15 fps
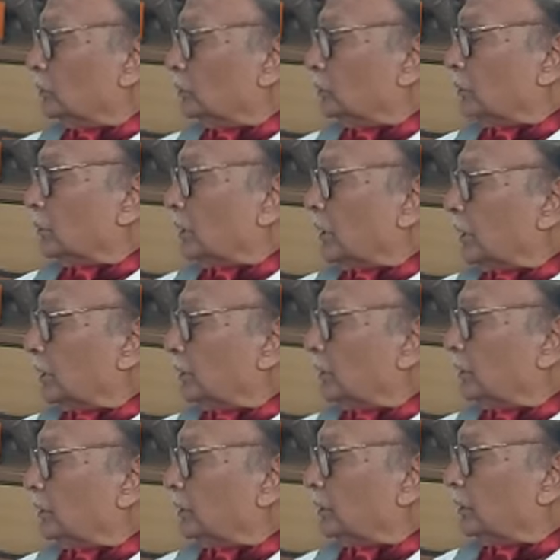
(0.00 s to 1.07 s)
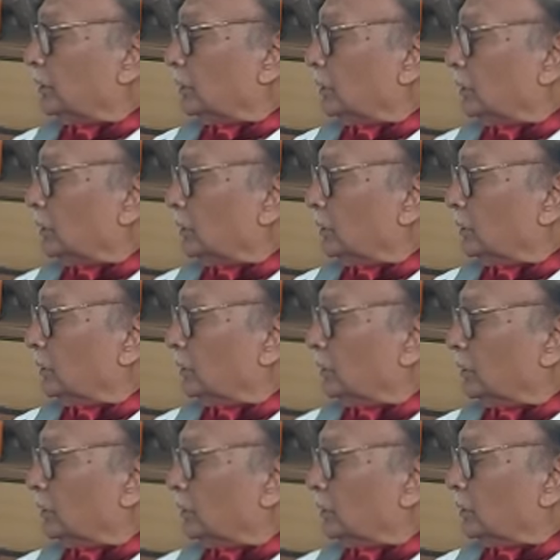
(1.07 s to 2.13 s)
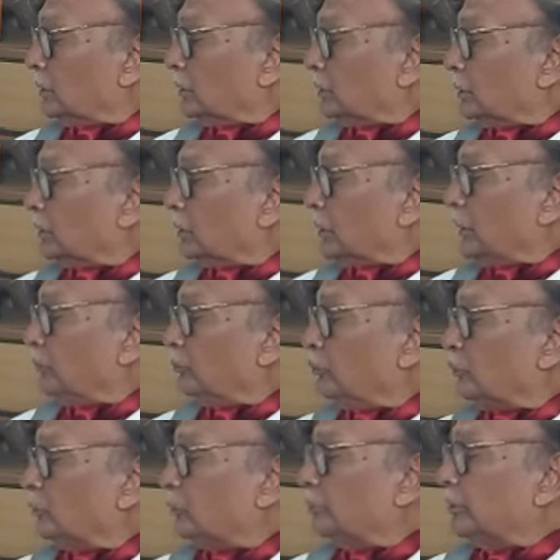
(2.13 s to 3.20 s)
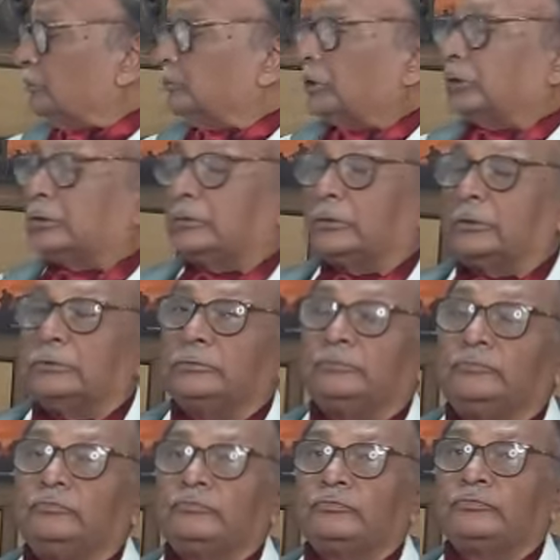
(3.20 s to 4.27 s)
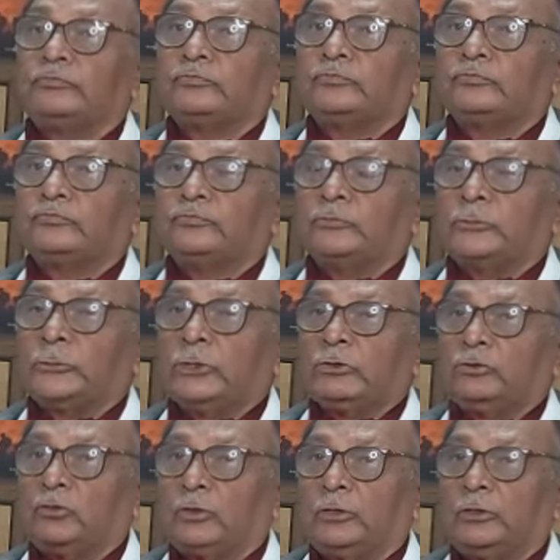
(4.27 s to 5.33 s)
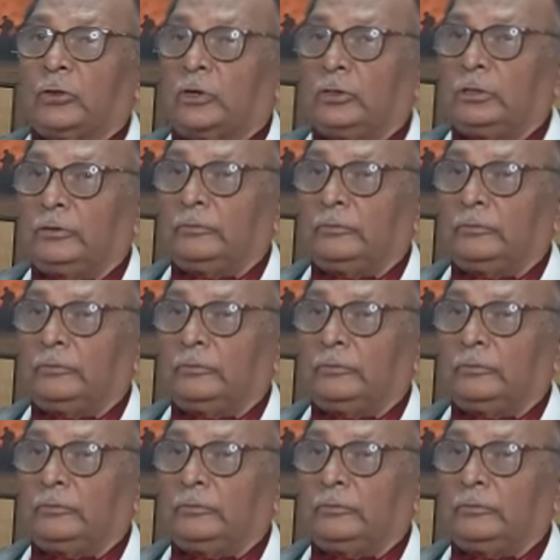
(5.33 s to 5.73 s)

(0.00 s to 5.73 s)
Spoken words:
and then came towards the Padma River. So in all,